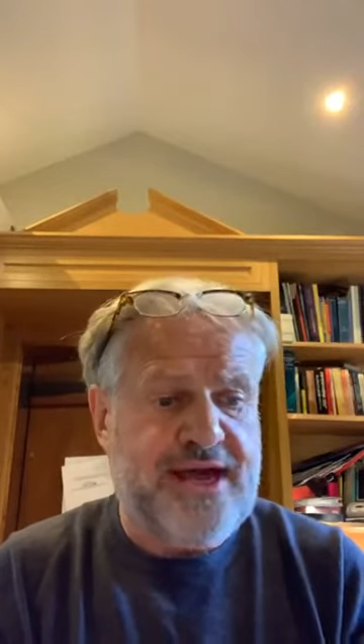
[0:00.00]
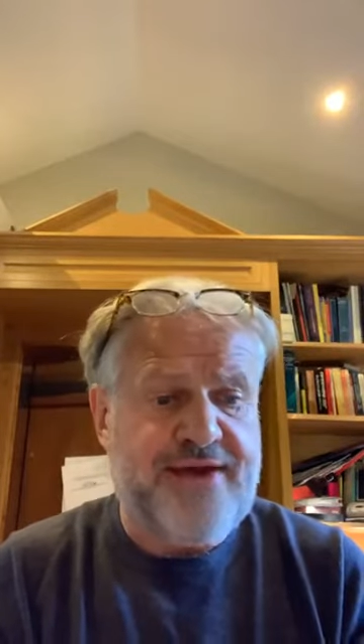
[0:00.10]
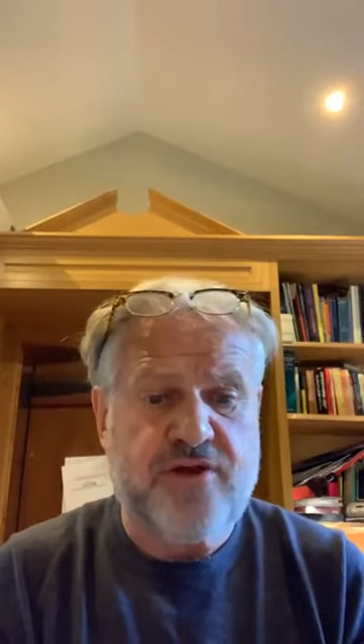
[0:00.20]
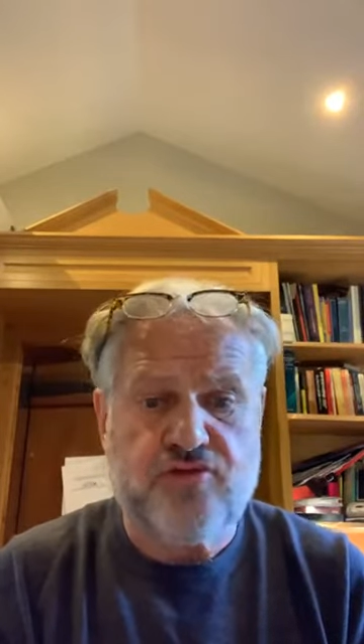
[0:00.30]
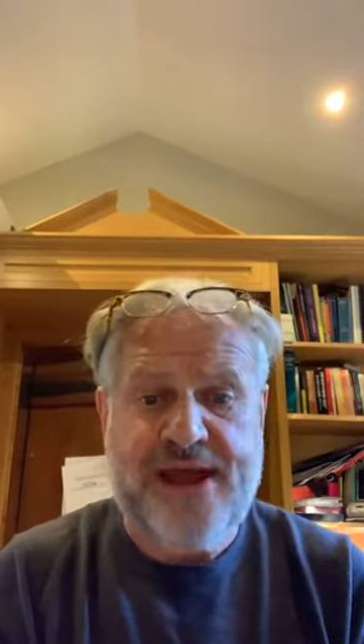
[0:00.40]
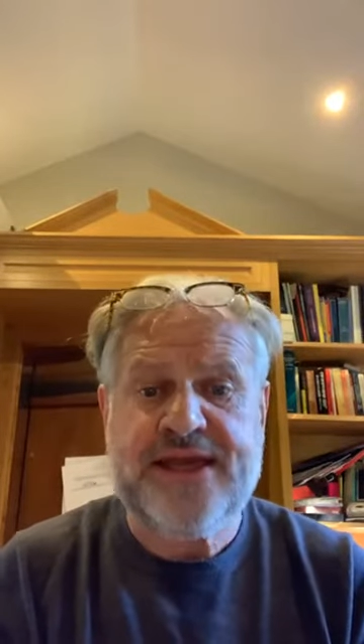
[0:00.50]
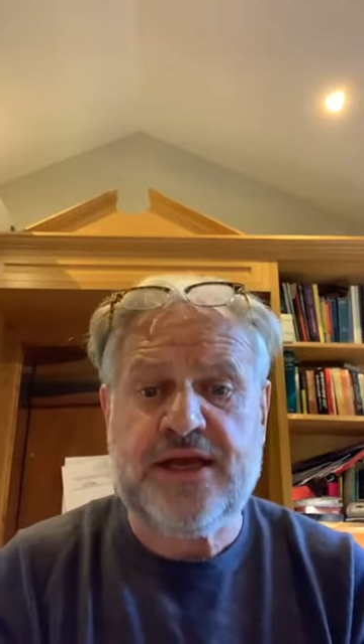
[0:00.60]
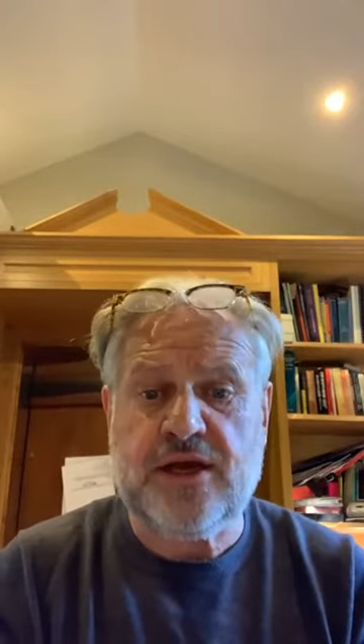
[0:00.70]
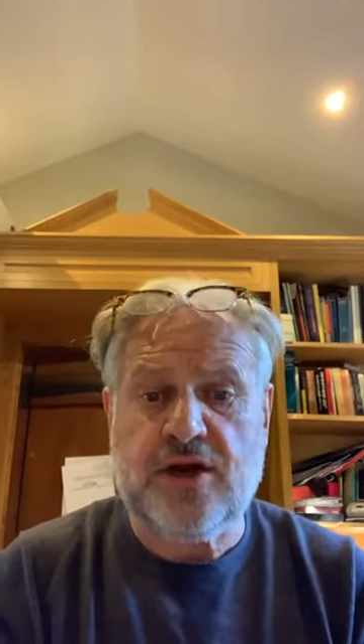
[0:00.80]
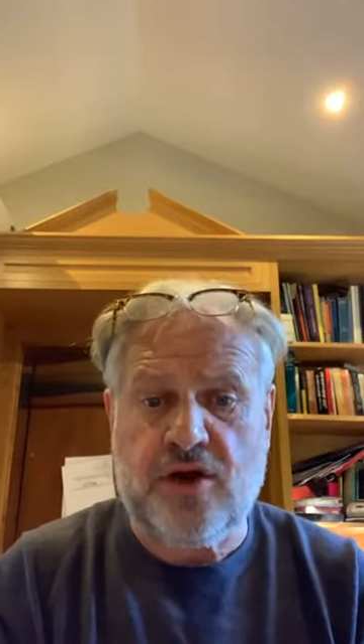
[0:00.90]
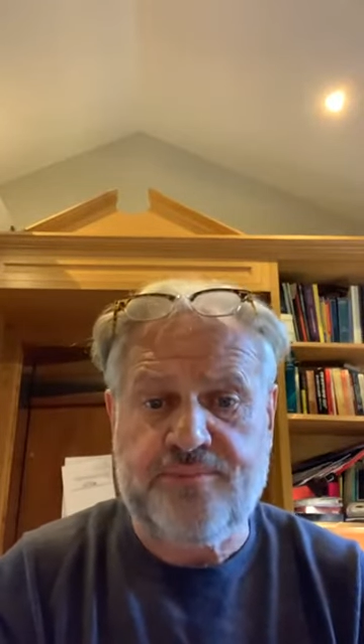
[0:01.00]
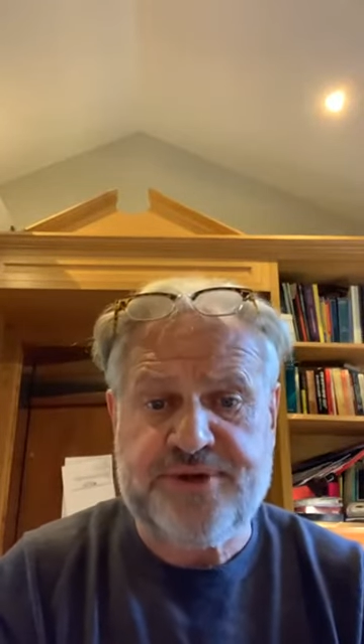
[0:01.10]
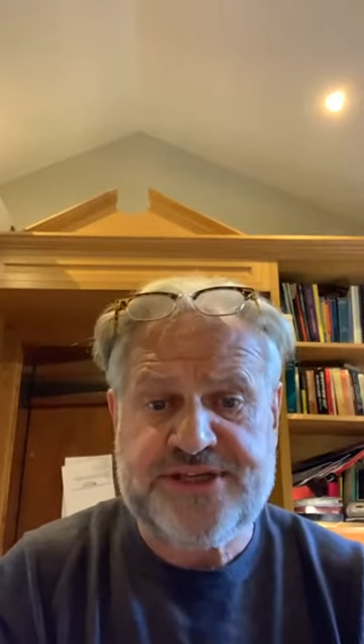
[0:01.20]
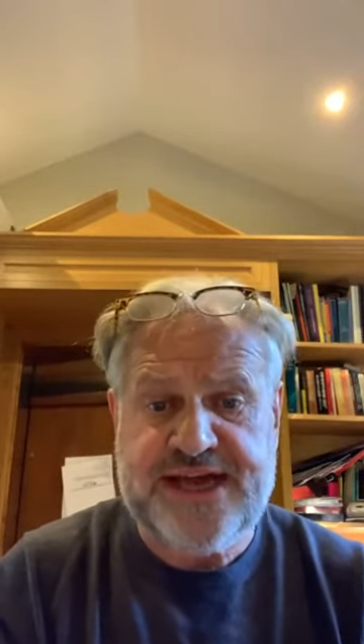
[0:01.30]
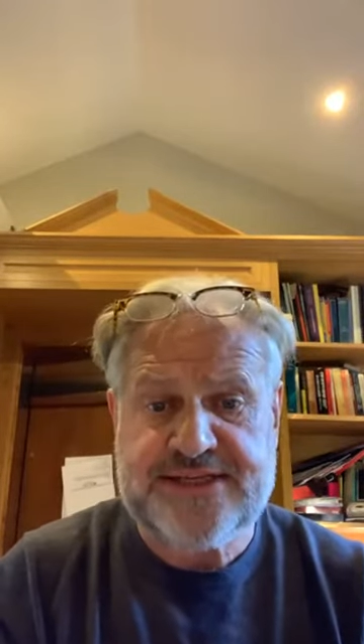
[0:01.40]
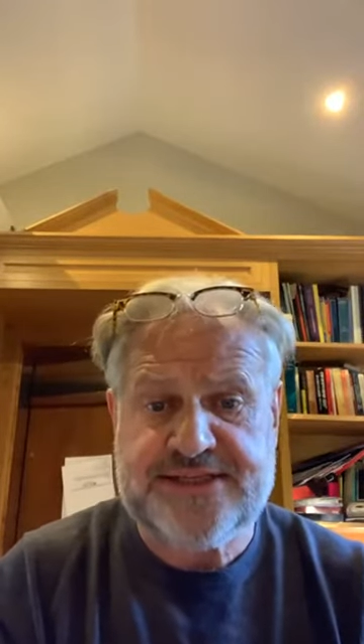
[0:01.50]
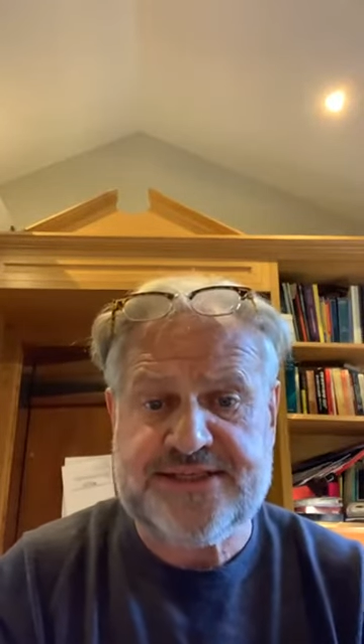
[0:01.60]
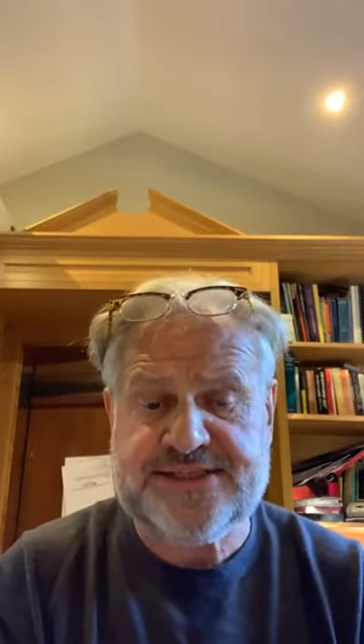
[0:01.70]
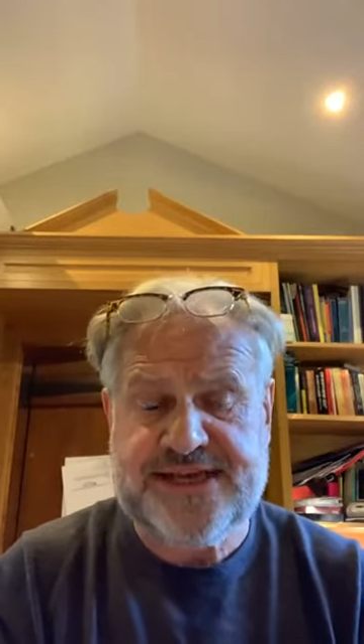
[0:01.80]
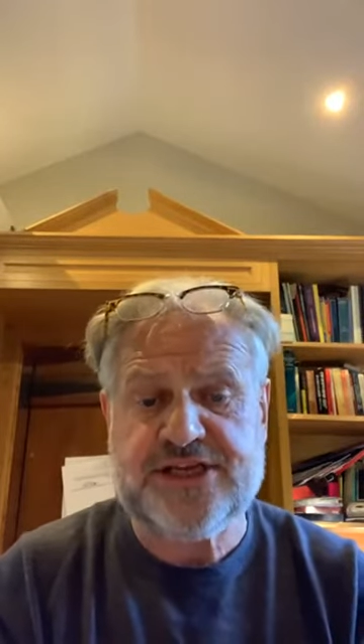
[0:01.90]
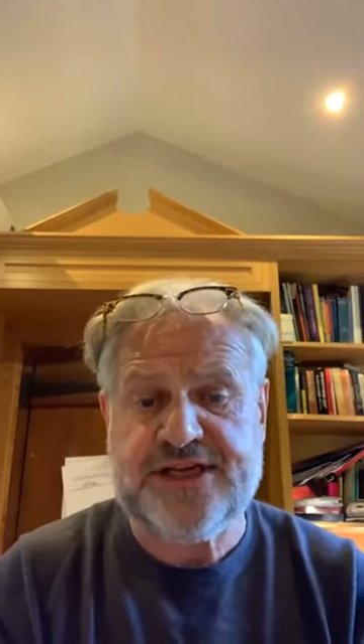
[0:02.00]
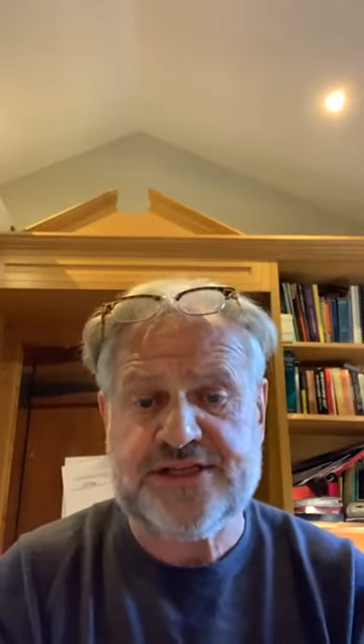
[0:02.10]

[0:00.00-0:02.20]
having regular unprotected sexual